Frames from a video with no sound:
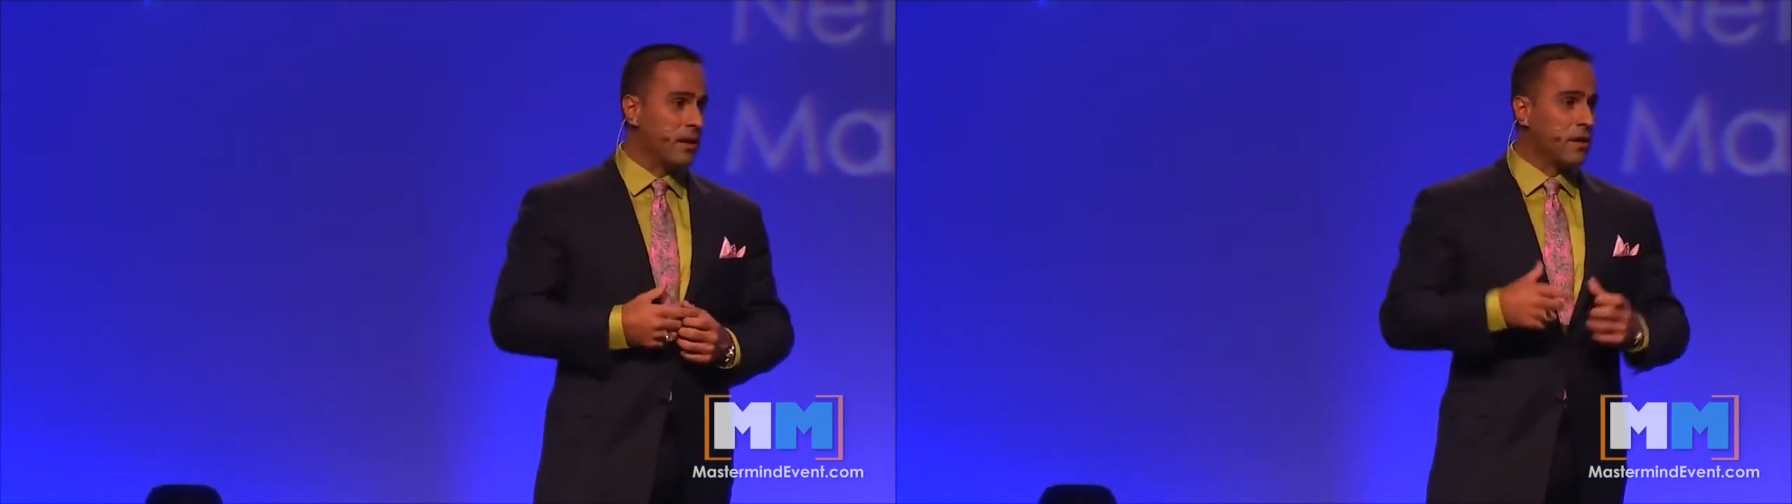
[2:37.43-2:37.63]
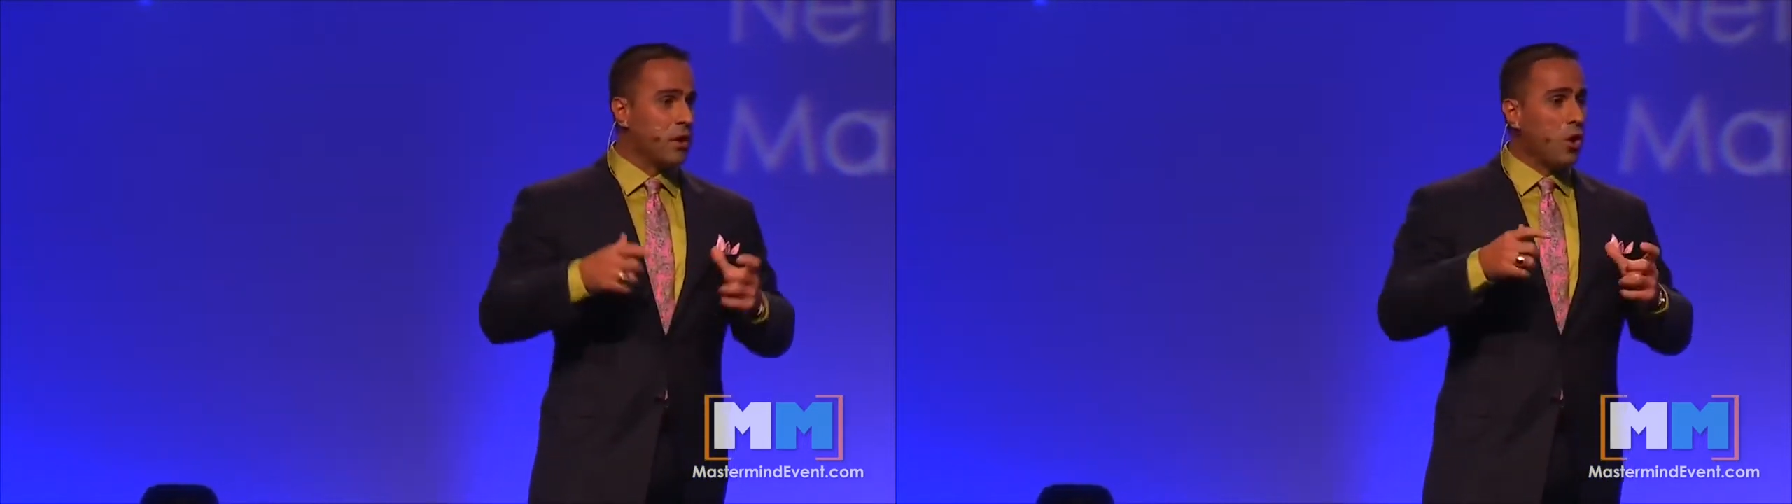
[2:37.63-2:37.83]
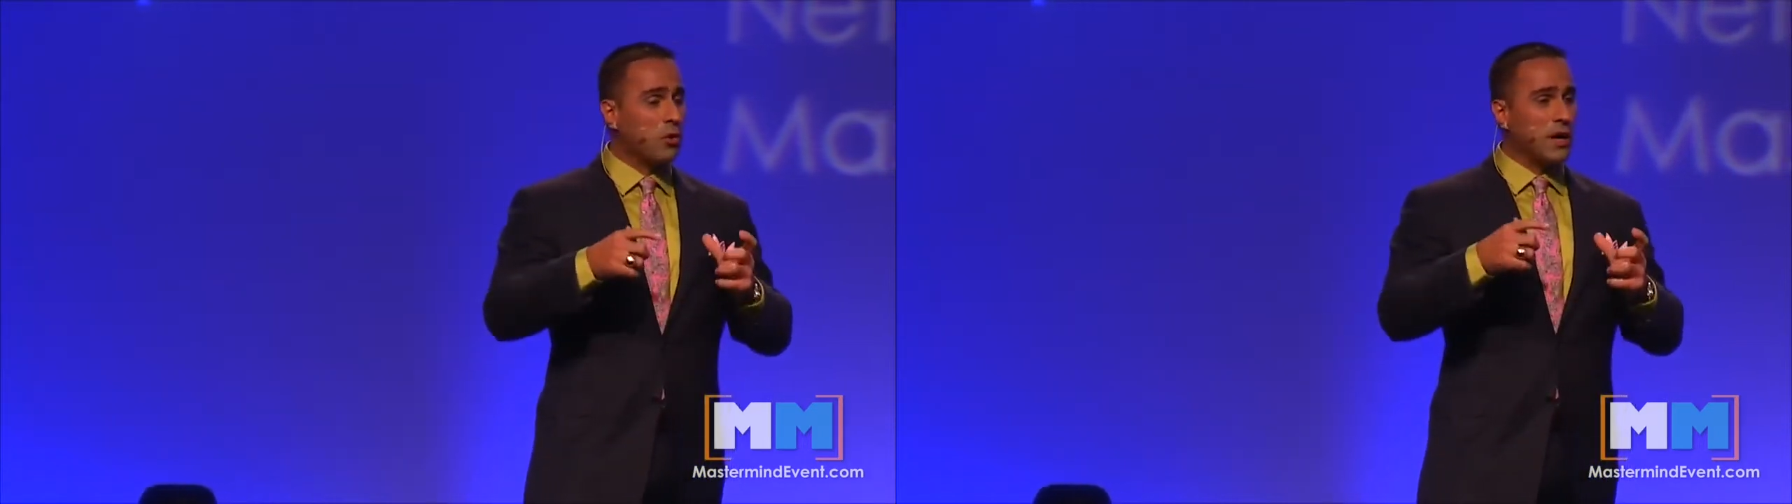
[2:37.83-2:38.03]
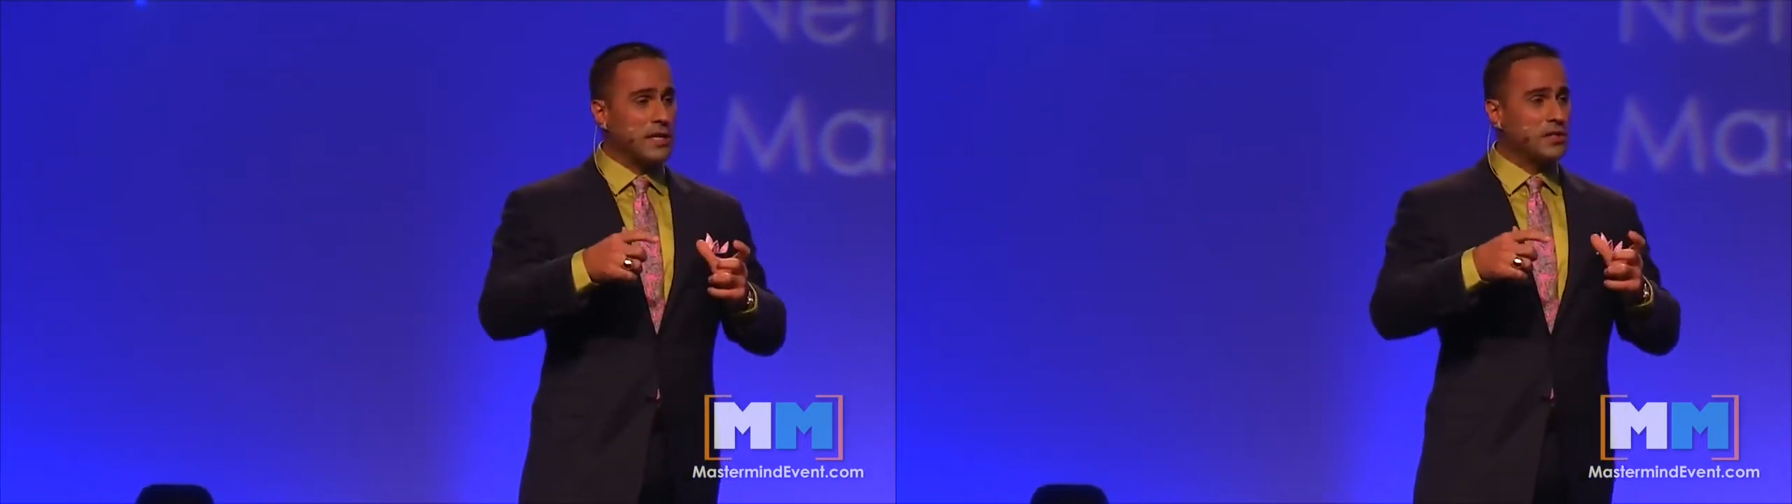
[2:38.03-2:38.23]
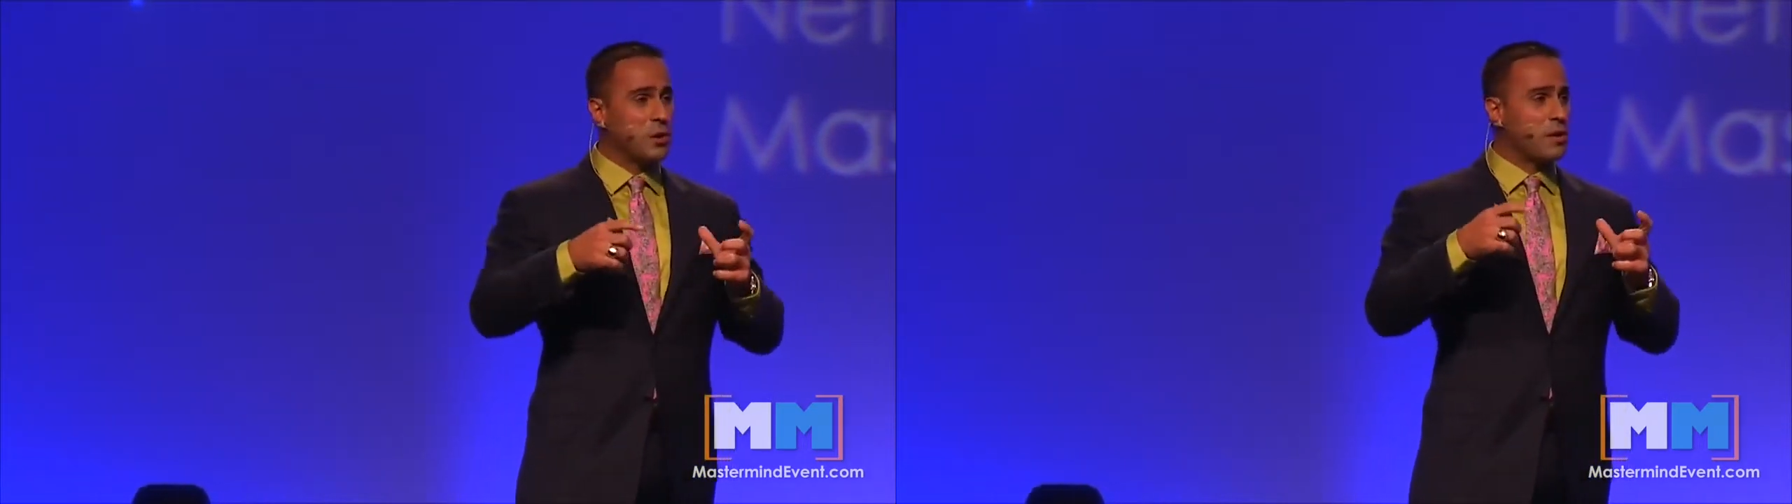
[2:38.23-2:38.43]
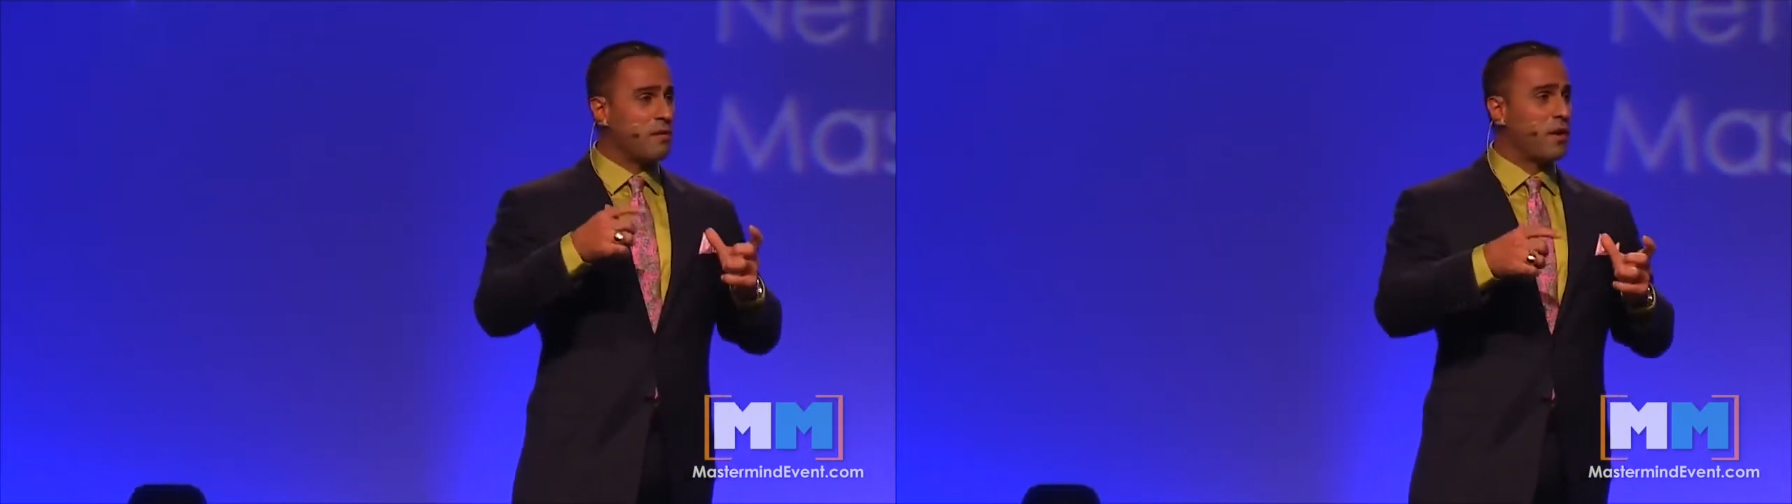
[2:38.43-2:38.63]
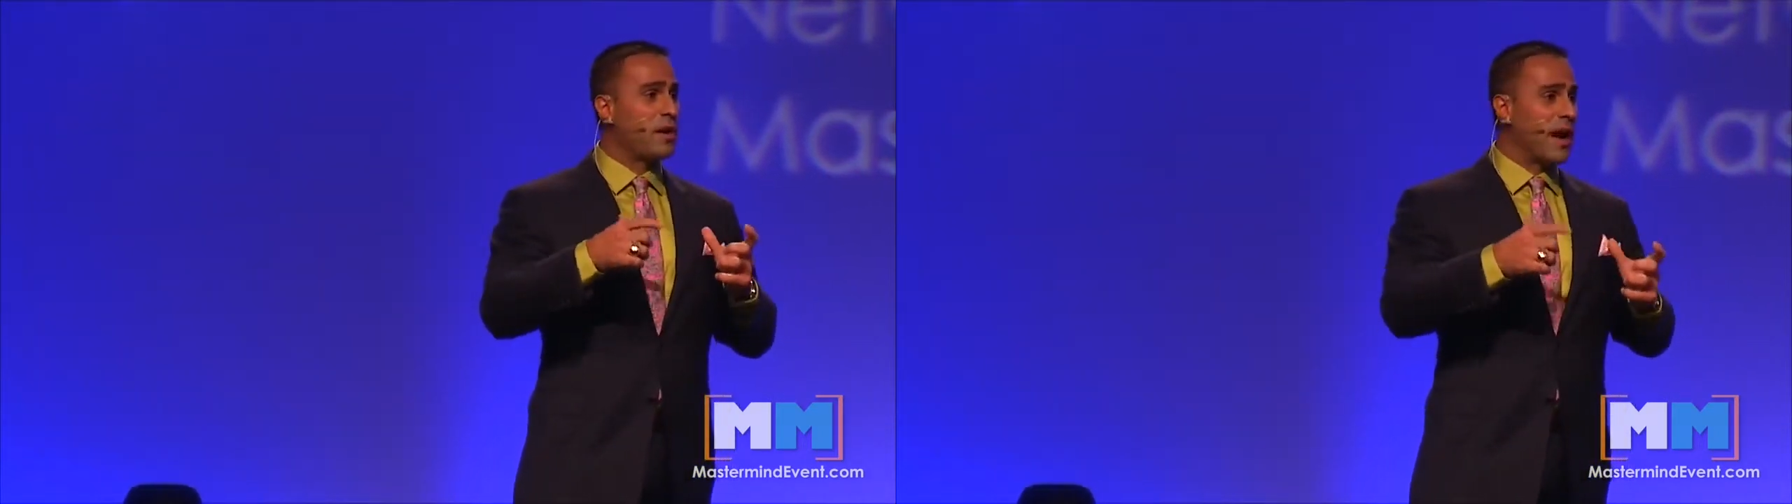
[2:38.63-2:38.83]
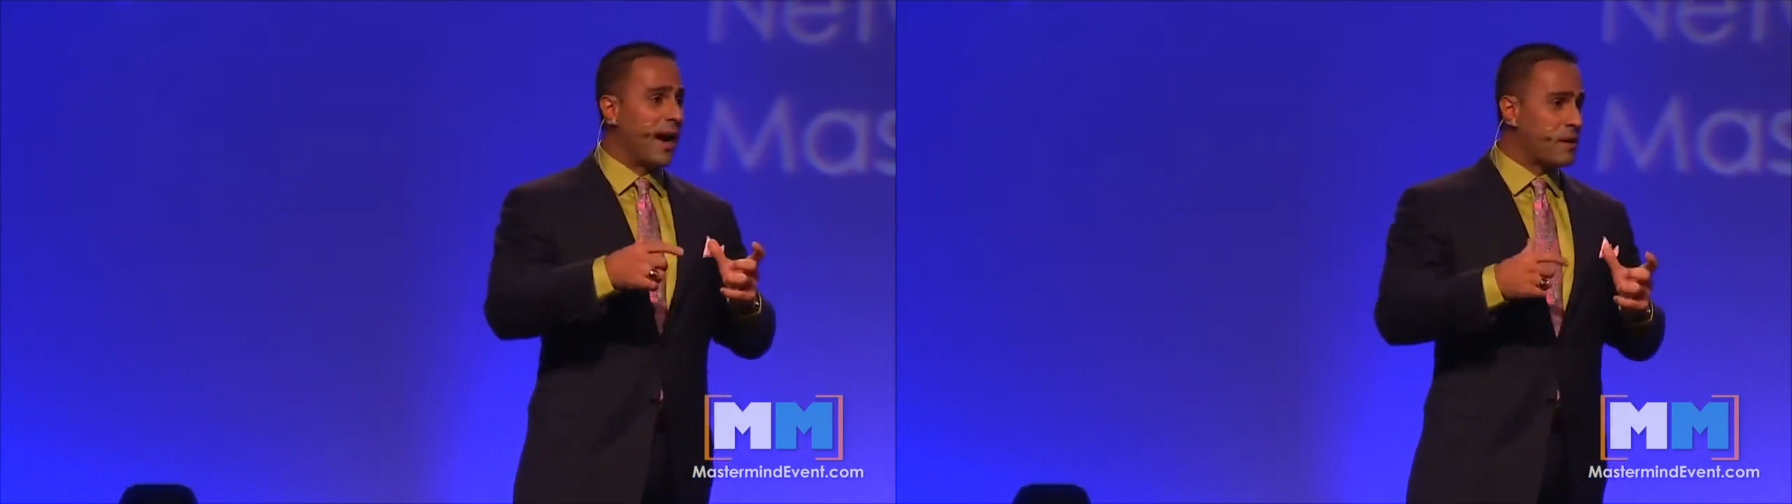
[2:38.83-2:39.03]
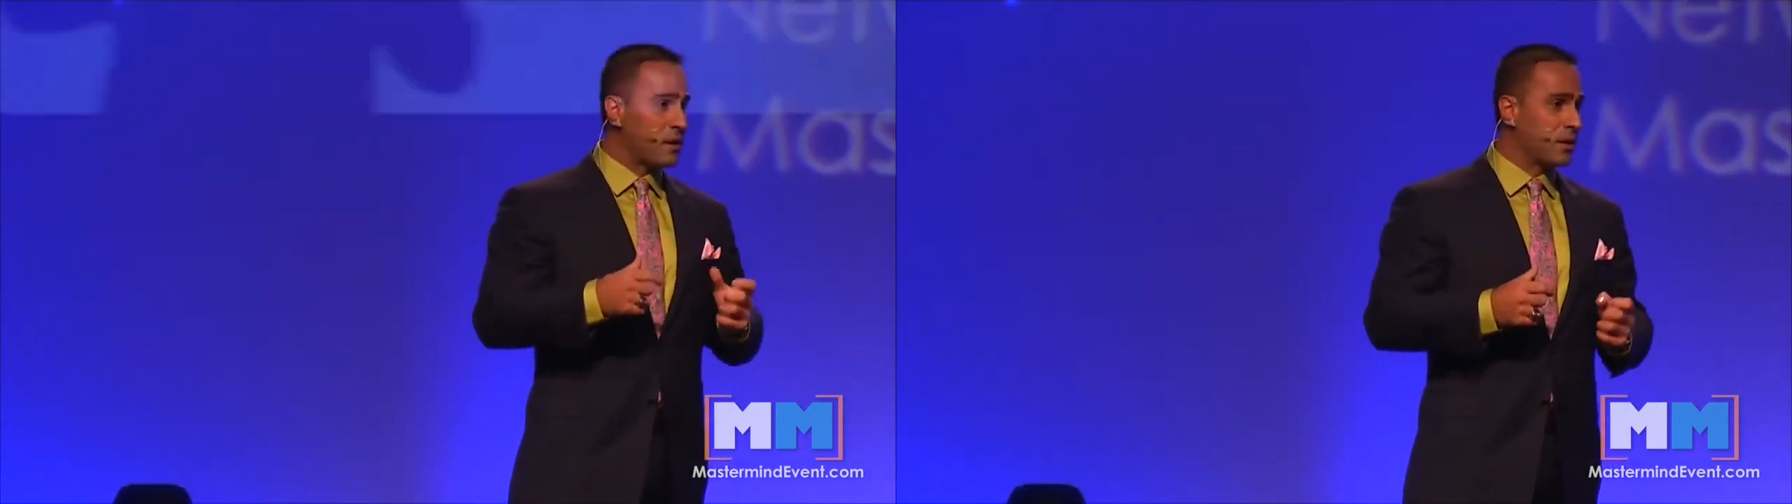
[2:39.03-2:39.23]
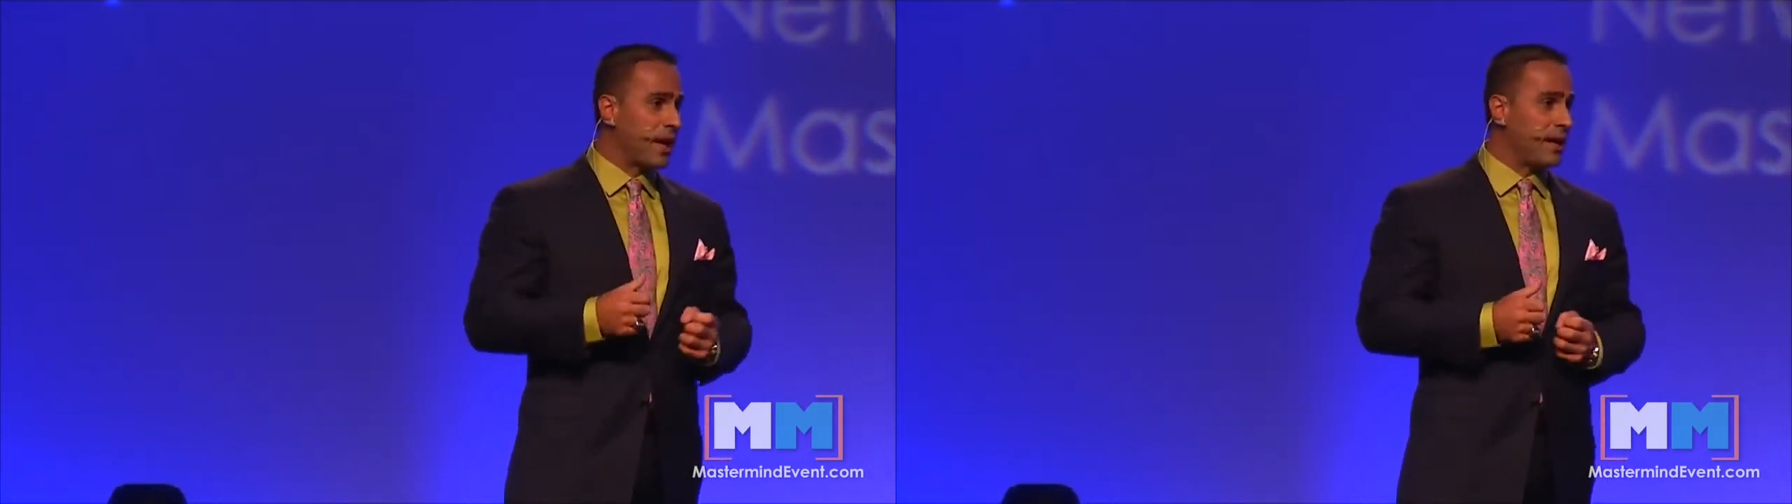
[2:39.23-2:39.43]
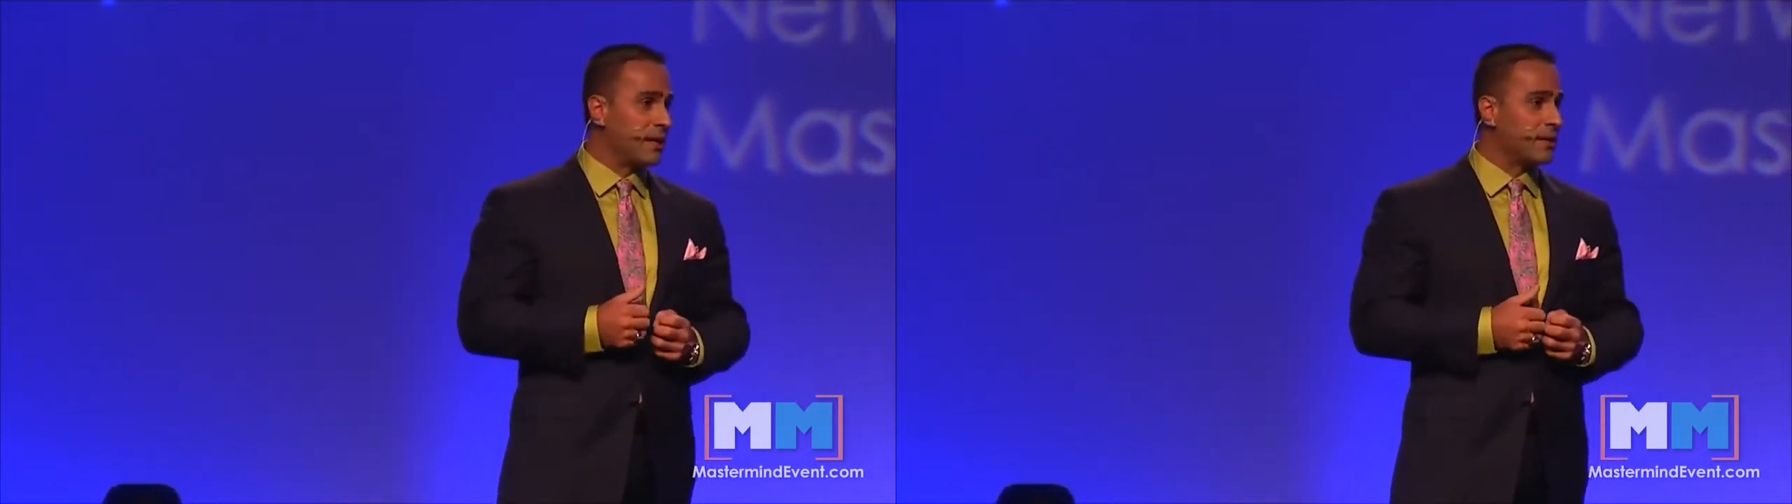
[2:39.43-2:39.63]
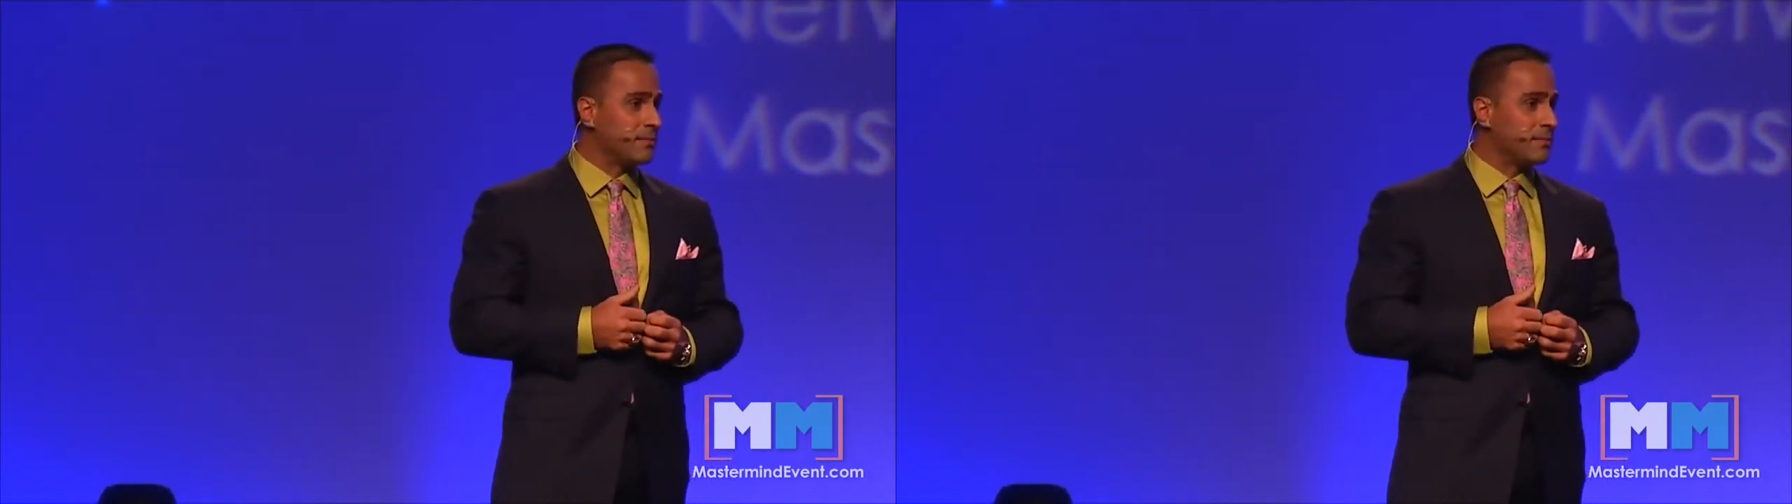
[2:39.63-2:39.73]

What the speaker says: The whole country was very isolated.